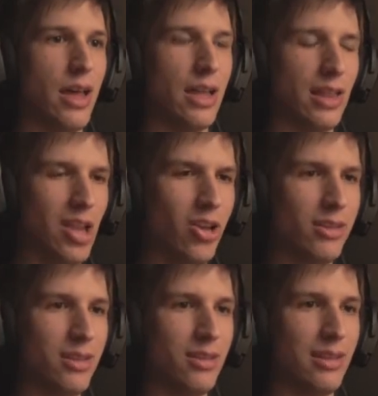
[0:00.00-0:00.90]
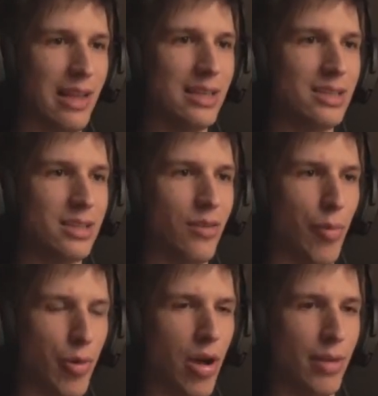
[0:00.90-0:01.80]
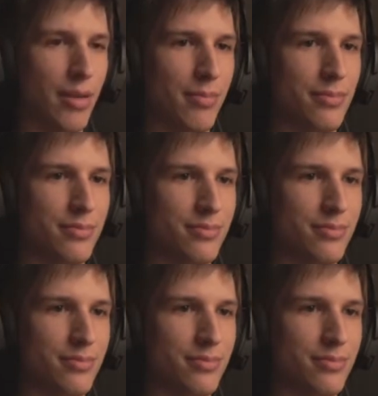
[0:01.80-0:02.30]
a lot less of a problem.